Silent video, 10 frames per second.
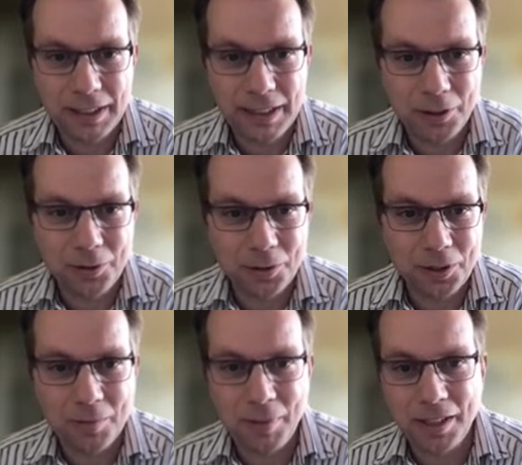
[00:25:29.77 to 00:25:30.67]

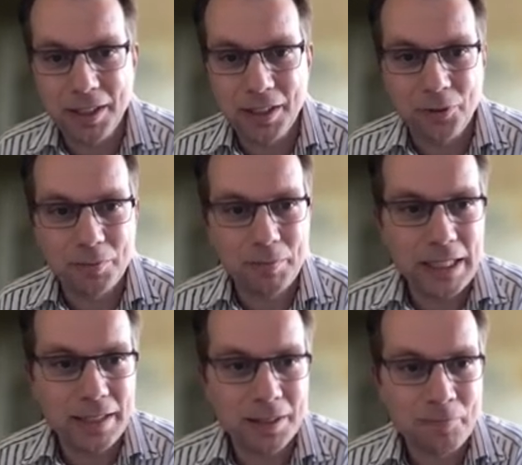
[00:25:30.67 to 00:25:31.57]
Ecotourism, hunting for
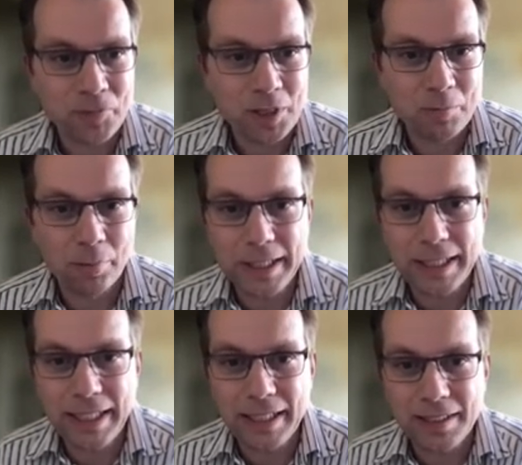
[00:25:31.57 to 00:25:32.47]
meat,
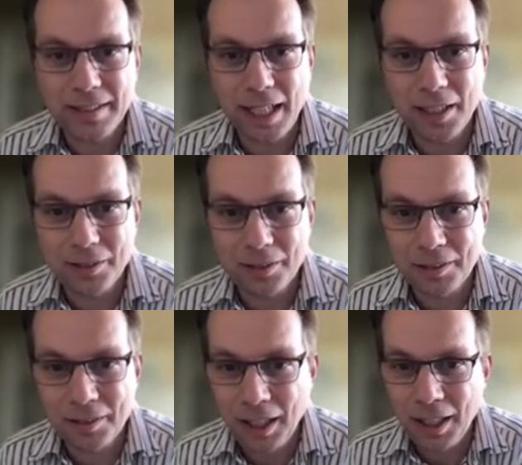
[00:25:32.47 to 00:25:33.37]
breeding, sales,